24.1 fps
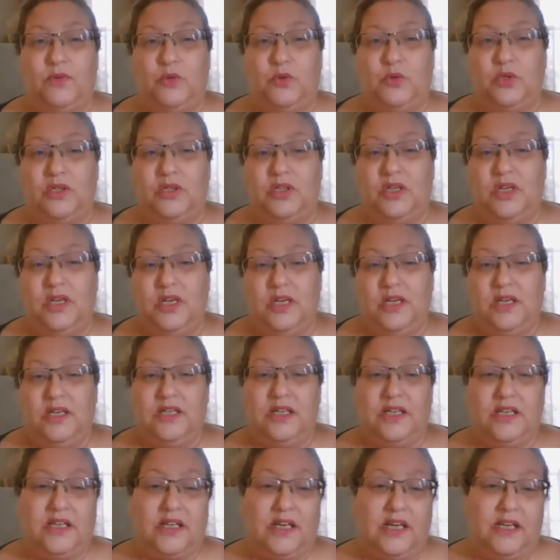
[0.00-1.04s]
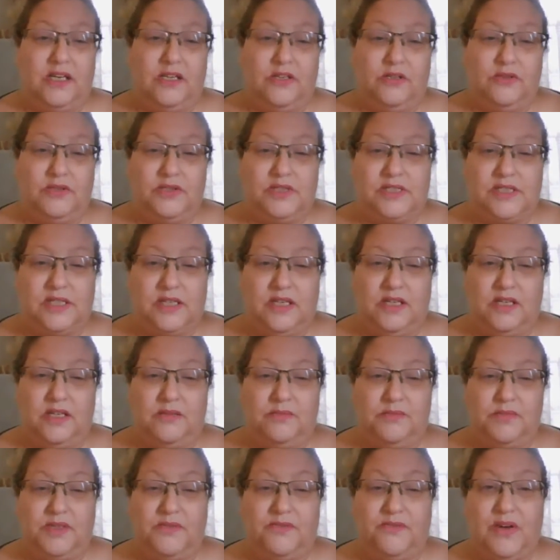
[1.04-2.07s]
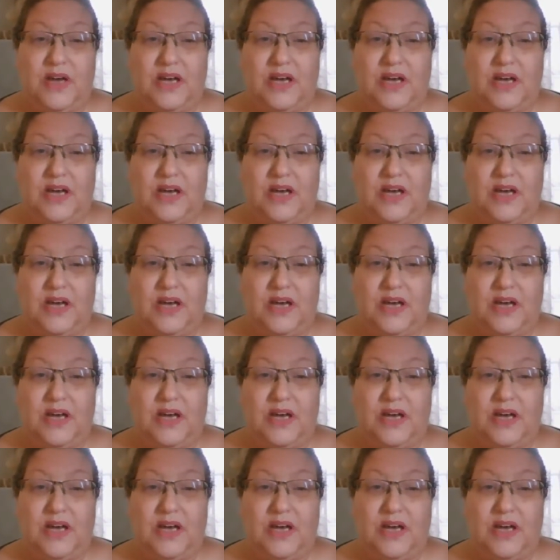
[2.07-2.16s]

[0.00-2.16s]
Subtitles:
or like I use the